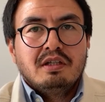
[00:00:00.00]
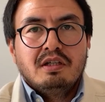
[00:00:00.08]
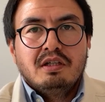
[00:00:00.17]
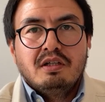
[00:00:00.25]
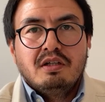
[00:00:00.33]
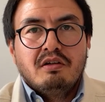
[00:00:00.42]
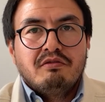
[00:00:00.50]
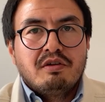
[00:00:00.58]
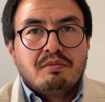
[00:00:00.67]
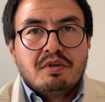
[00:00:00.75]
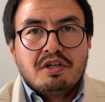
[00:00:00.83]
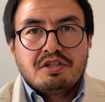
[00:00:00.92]
of
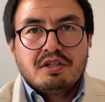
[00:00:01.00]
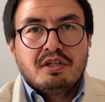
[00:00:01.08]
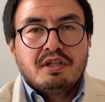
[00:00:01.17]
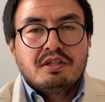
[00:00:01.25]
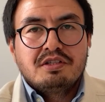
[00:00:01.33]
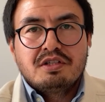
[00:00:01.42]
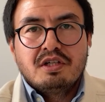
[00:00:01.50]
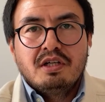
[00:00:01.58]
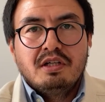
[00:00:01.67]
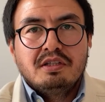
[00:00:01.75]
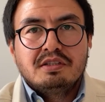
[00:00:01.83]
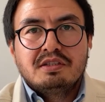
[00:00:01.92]
repression against
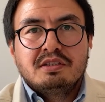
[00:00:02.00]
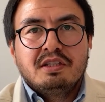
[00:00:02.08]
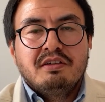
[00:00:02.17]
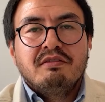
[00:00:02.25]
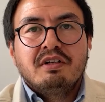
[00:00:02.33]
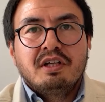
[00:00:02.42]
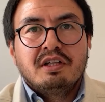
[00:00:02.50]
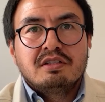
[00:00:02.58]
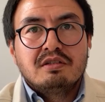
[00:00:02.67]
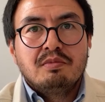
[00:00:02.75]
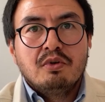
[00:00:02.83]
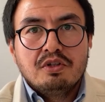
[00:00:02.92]
journalists never
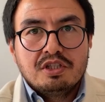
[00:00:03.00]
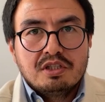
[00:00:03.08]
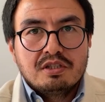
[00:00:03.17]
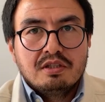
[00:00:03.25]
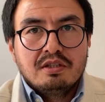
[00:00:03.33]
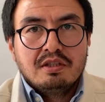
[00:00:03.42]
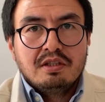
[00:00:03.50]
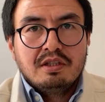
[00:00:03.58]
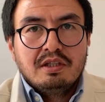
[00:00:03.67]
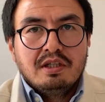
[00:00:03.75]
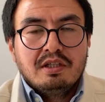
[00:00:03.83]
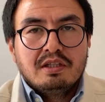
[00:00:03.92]
get reported.
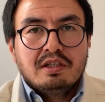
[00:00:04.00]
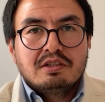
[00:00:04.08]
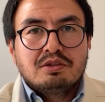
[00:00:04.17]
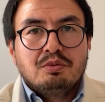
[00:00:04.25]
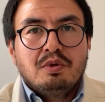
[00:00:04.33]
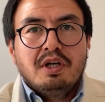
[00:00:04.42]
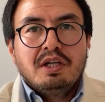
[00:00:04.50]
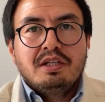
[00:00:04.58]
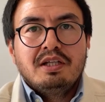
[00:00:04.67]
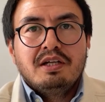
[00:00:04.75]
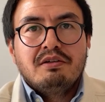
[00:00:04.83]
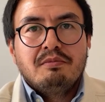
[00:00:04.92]
And that's why
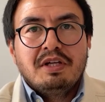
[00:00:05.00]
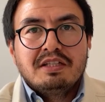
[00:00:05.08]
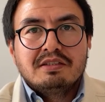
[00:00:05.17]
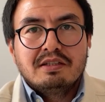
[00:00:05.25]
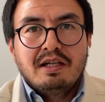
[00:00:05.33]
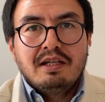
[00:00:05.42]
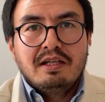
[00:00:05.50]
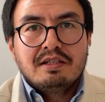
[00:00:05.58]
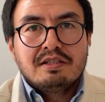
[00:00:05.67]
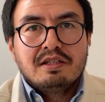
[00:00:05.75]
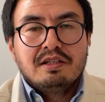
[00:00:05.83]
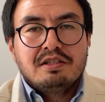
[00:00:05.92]
they remain
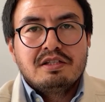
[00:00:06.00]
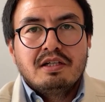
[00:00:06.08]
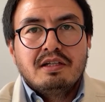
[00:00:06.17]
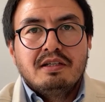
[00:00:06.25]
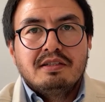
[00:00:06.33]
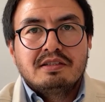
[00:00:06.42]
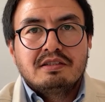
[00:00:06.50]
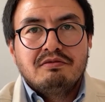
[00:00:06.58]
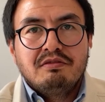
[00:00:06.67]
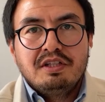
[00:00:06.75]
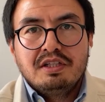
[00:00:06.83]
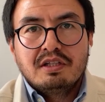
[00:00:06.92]
silent, and the journalists
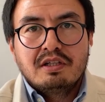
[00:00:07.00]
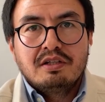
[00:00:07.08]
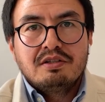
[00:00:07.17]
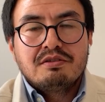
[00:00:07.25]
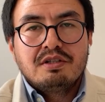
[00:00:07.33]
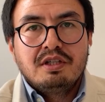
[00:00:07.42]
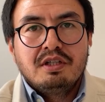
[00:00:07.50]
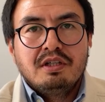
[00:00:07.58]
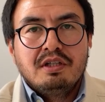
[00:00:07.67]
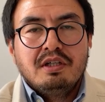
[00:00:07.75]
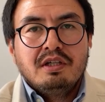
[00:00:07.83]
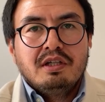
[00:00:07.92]
flee the country,
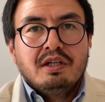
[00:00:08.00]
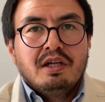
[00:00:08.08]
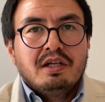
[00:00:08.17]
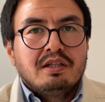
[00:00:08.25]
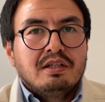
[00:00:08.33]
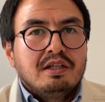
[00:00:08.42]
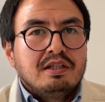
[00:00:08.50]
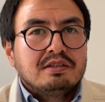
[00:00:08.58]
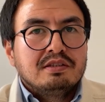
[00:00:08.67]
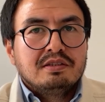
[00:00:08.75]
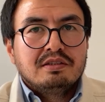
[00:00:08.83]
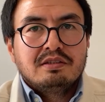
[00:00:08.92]
and they
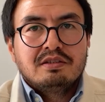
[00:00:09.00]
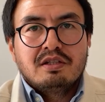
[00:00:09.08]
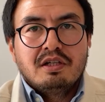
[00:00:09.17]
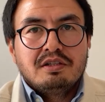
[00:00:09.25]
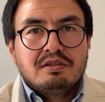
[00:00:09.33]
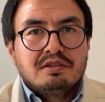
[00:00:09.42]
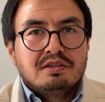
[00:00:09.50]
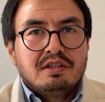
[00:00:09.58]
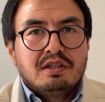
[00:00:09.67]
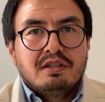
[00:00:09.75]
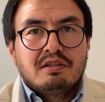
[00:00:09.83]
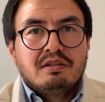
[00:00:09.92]
try to
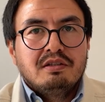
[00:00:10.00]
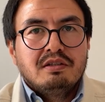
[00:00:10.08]
seek